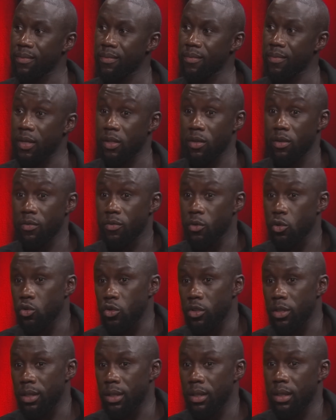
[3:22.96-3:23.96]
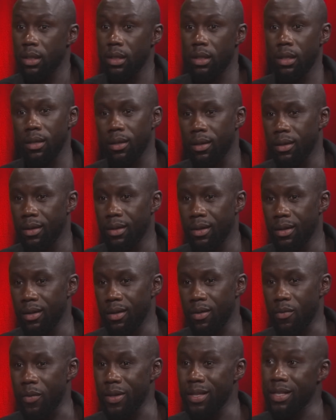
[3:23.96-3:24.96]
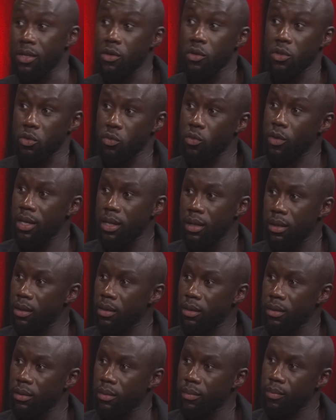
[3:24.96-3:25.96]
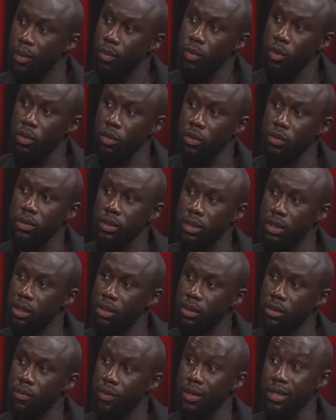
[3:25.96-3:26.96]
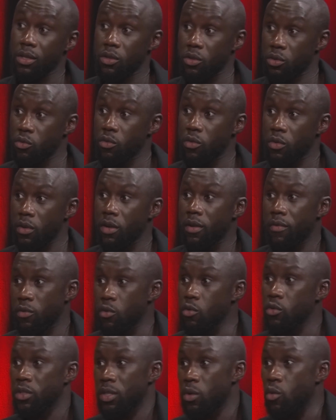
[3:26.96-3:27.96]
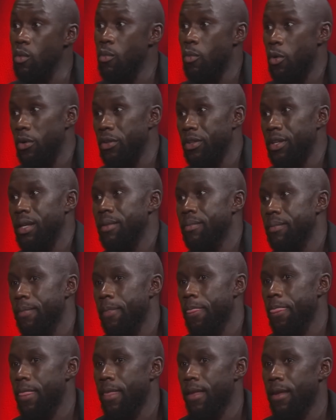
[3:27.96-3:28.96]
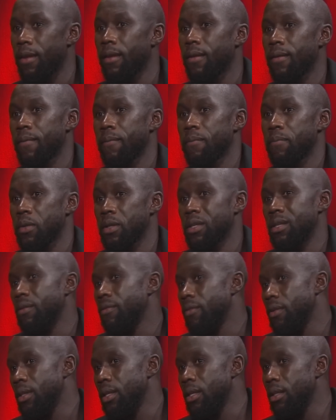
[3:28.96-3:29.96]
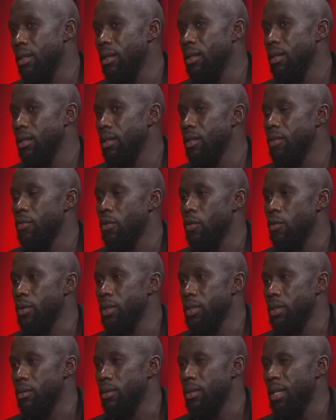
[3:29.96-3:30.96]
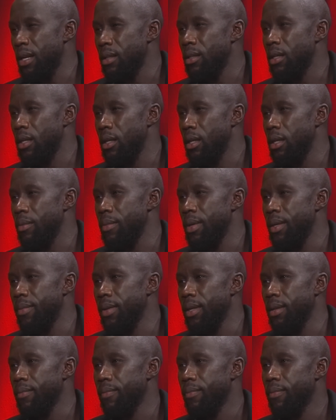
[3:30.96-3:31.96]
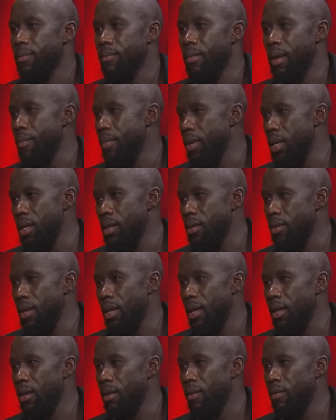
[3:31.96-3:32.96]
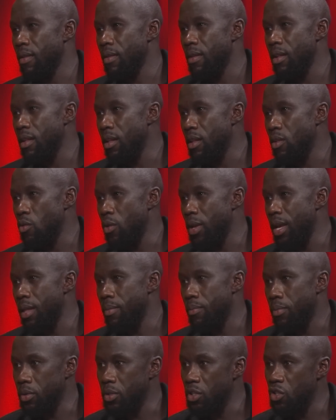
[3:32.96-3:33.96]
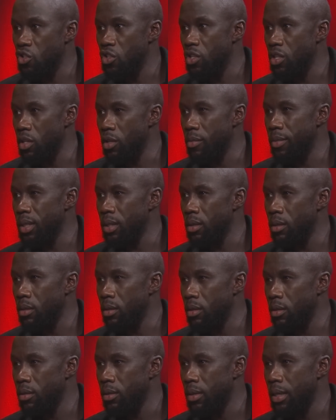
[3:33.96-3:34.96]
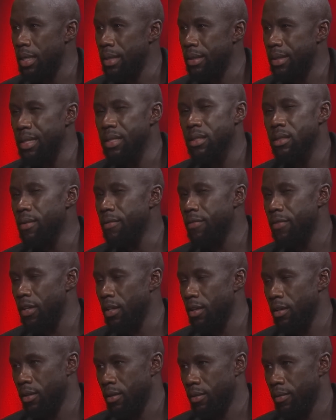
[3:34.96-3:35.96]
But unfortunately, when it goes well, people don't see. When it goes wrong, of course, they will point him. But if he did for a reason, tactically maybe. Maybe they needed to gain position in the middle or say something.